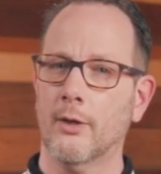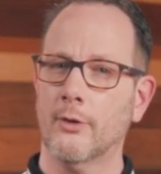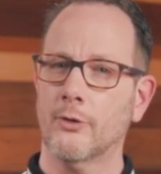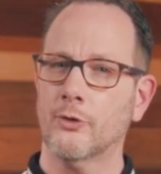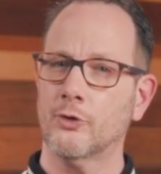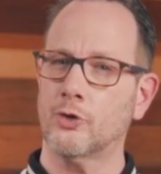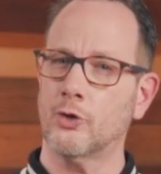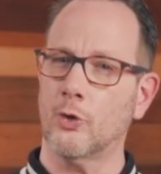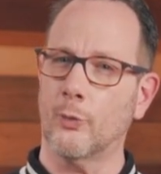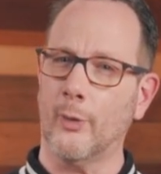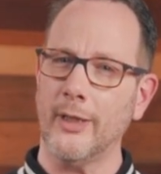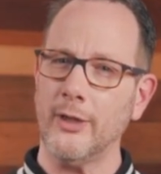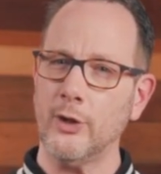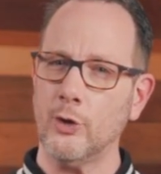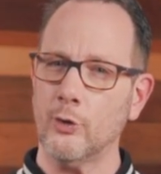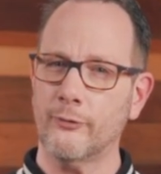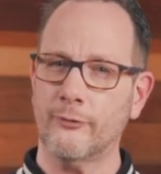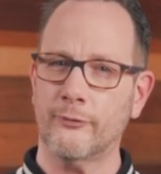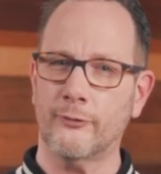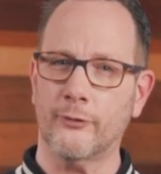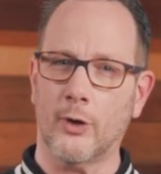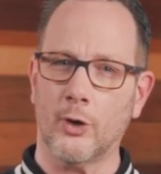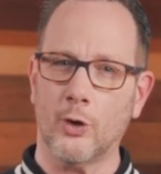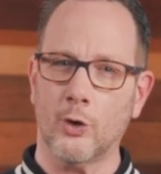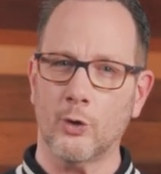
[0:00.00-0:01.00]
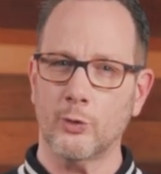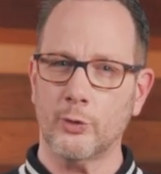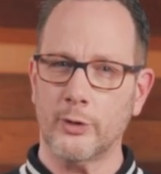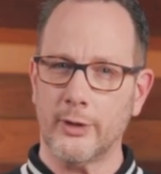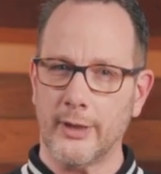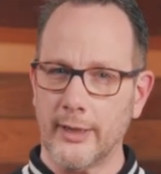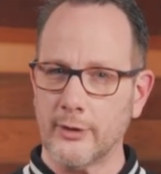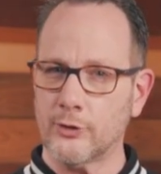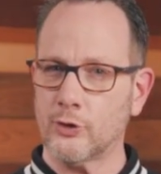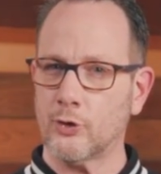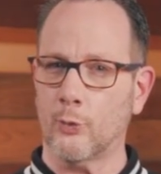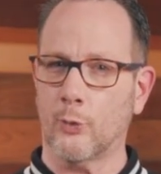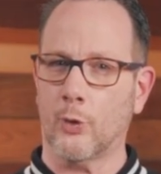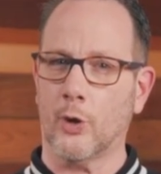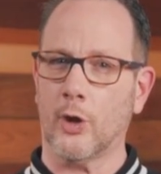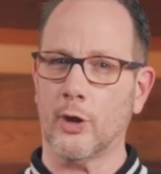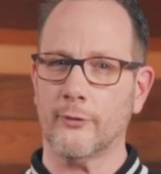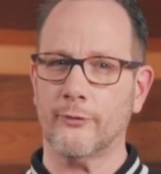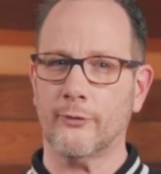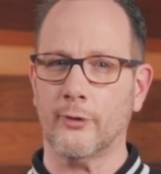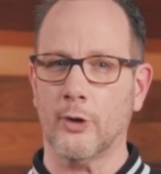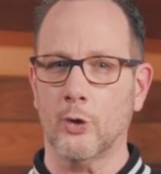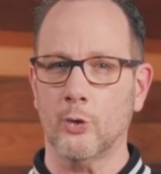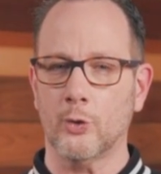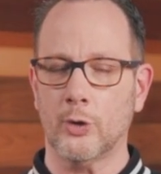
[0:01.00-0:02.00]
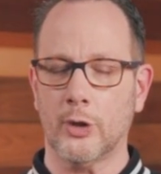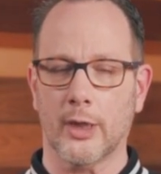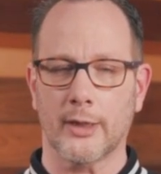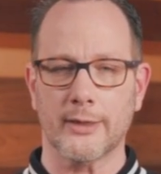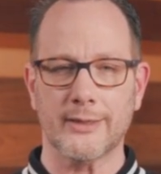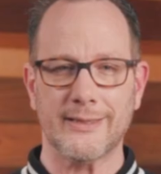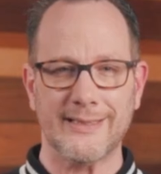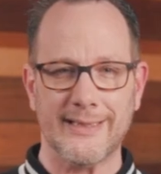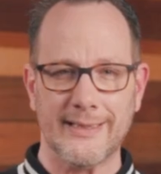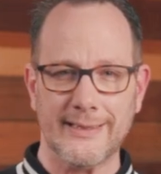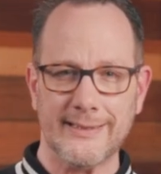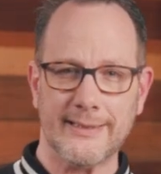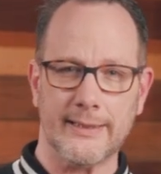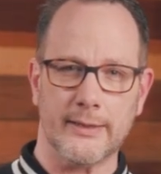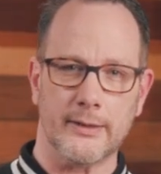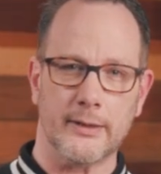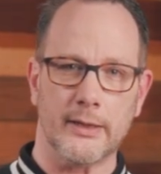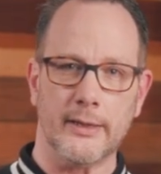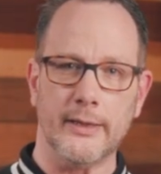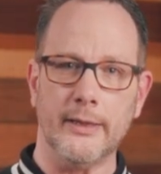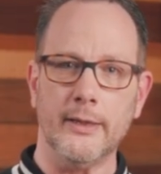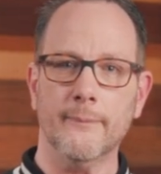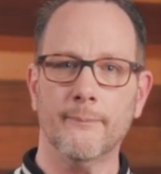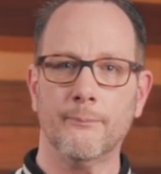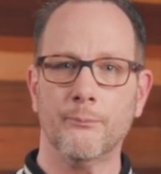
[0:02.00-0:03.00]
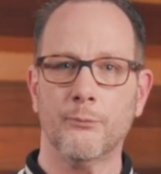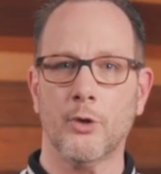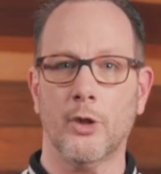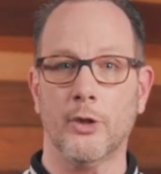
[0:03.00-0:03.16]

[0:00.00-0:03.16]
So when you follow this workflow consistently,